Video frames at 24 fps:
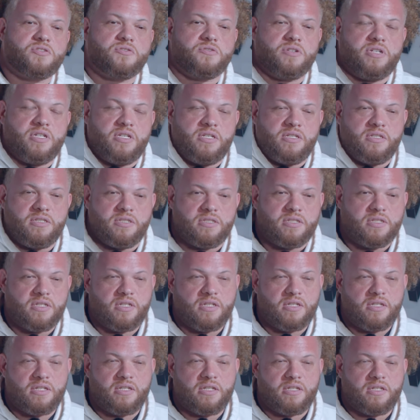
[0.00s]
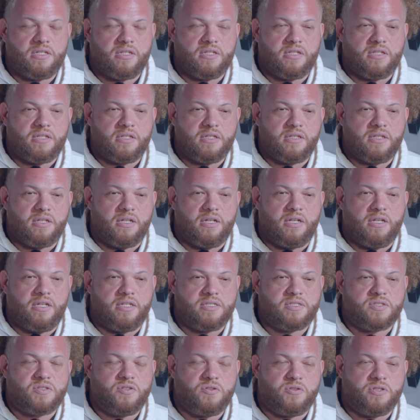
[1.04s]
Trend
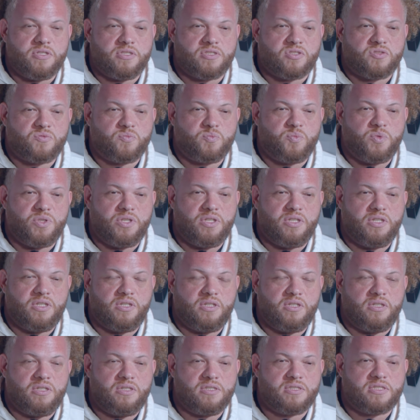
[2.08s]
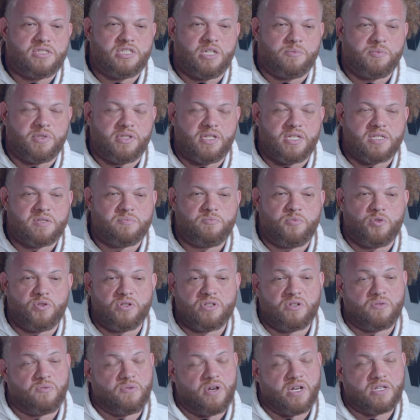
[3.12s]
is going to be something that's
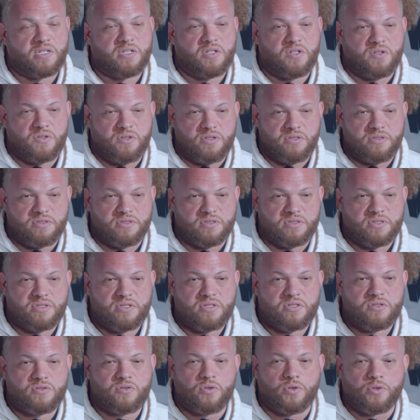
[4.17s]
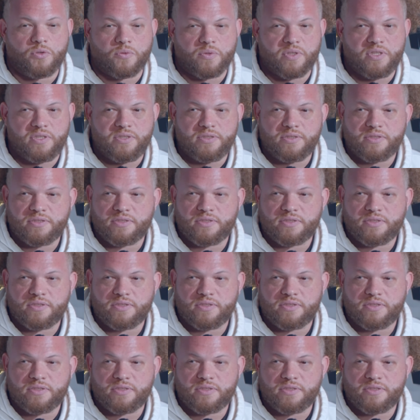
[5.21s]
more directed on stories.